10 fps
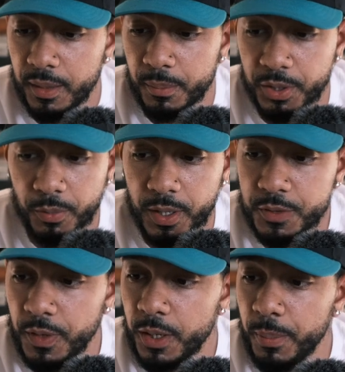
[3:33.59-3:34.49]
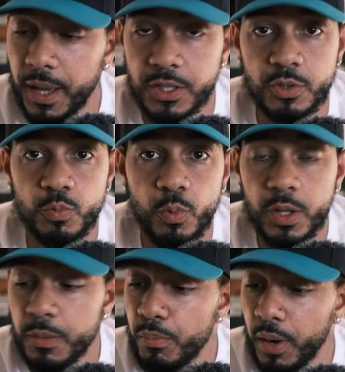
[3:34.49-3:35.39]
But the rangefinder patch is
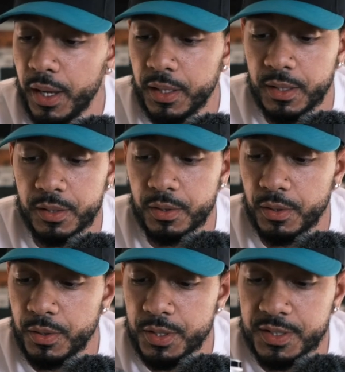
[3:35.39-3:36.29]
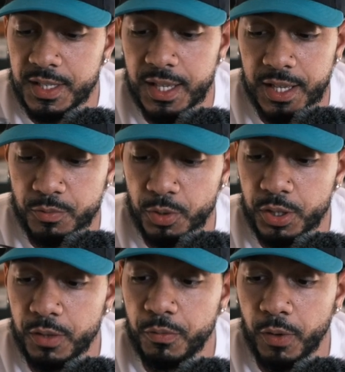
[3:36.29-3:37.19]
really bright. You know, you can see it has really
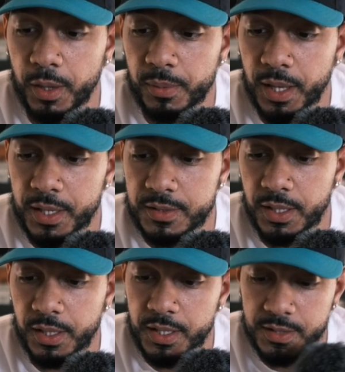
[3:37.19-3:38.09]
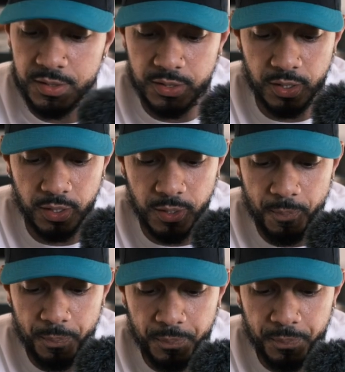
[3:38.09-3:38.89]
good frame lines. The lens is good.